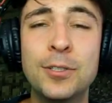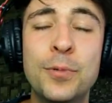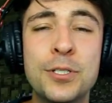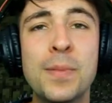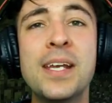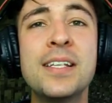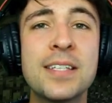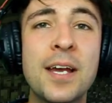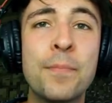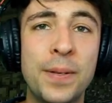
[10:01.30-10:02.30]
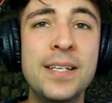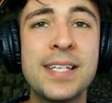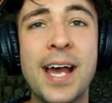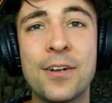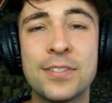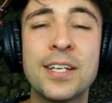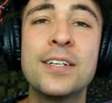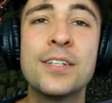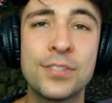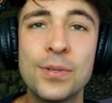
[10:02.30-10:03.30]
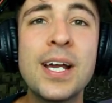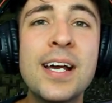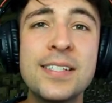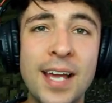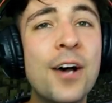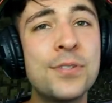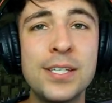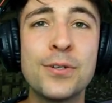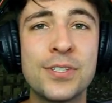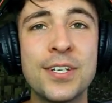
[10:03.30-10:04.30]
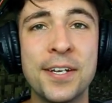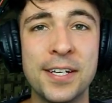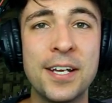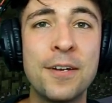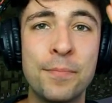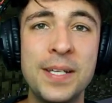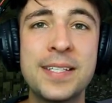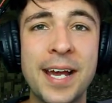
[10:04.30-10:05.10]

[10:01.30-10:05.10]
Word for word: which means peace out. So guys, I'll see you all soon. Peace